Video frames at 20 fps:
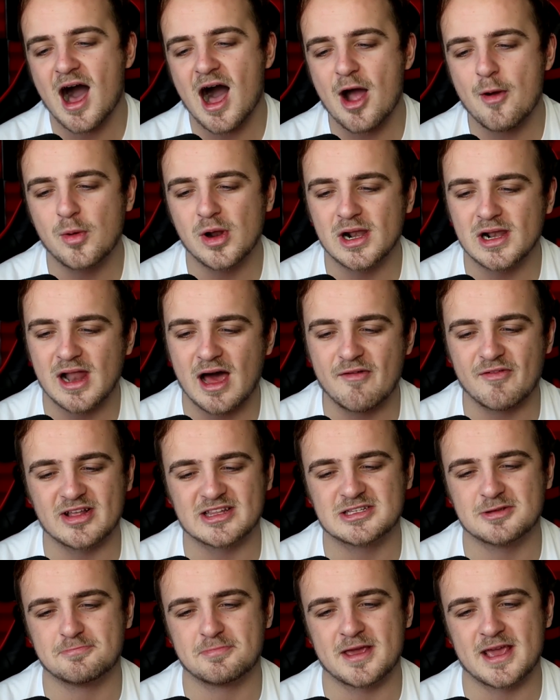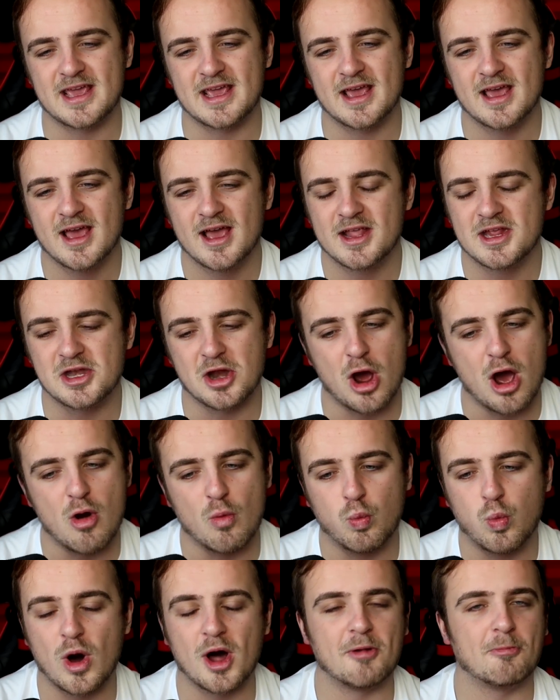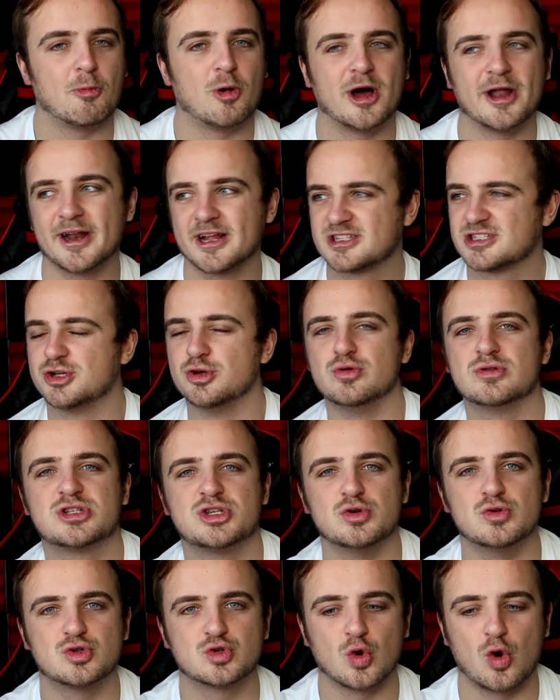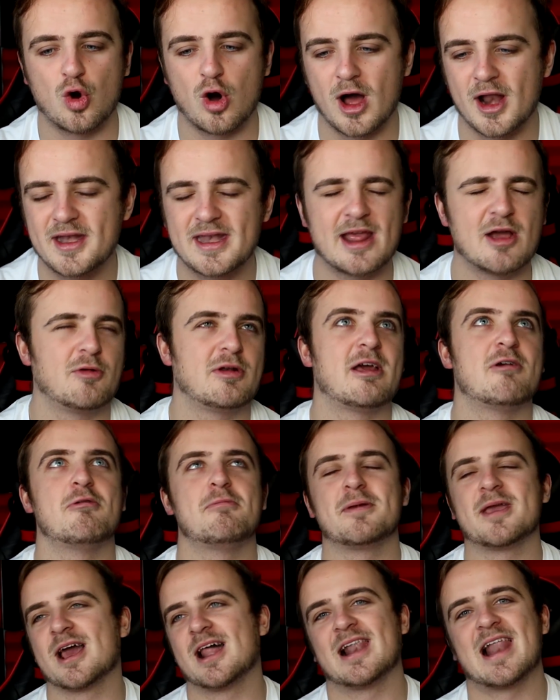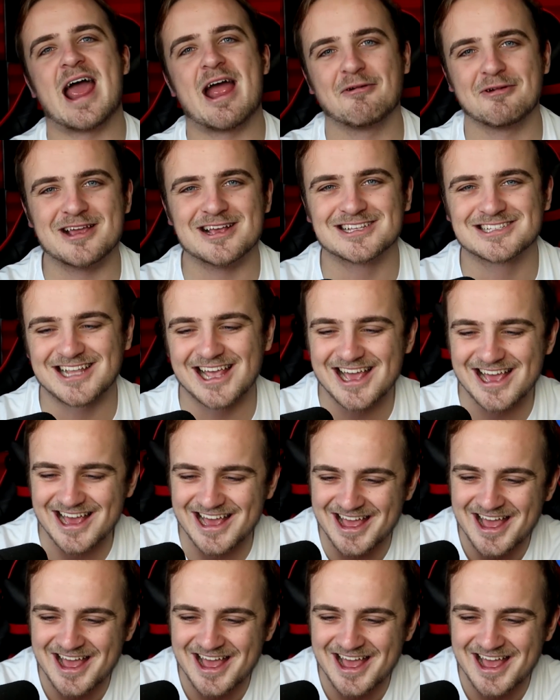I would love it to be, a 1-1, a 2-2 draw. A 0-0 would be hilarious.